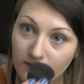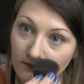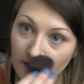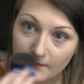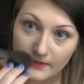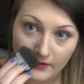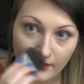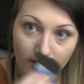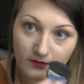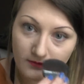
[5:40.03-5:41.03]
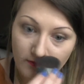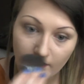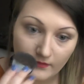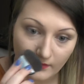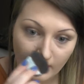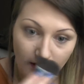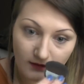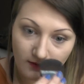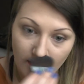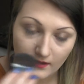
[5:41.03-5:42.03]
around my nose
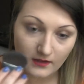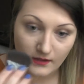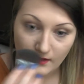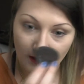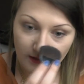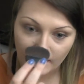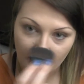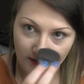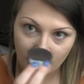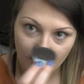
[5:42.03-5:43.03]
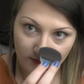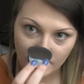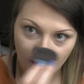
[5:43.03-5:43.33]
area, and you can go